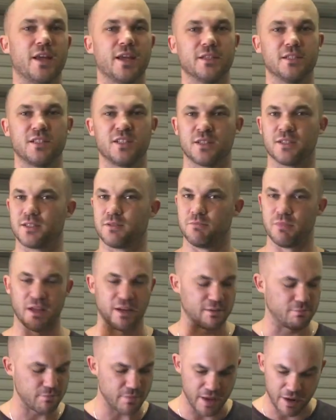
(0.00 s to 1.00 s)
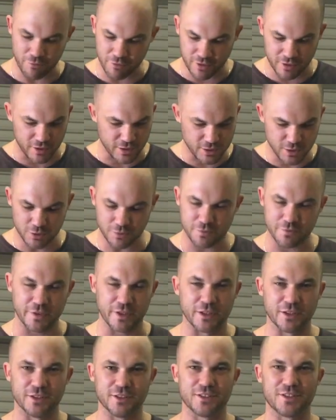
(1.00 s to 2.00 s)
It's just, everything just
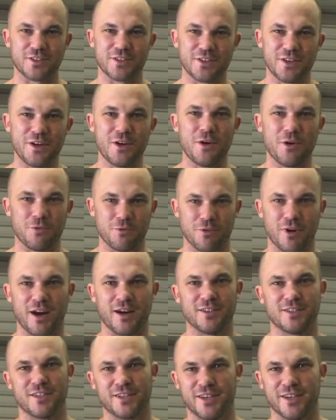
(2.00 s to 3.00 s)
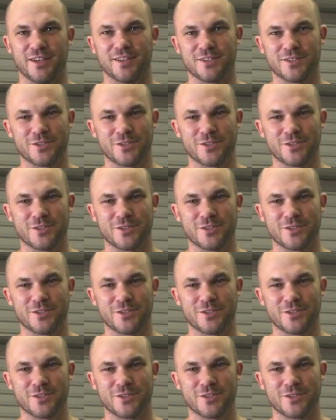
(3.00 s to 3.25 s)
feels right again.